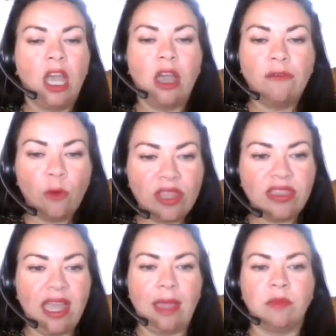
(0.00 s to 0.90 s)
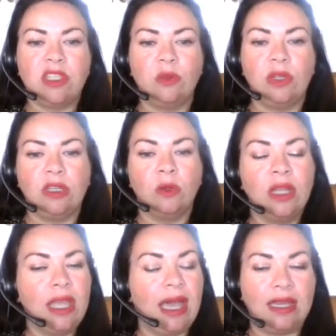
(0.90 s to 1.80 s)
Avoid the hamster wheel.
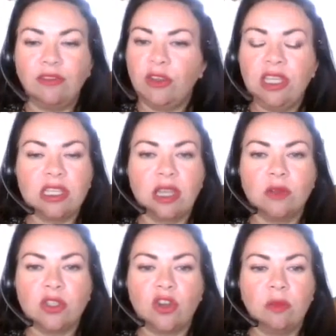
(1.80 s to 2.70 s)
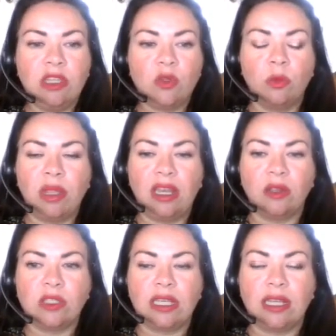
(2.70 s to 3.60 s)
And if you need to go and scream into a pillow
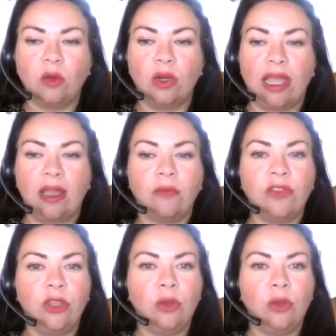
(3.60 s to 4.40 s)
to let it all out, you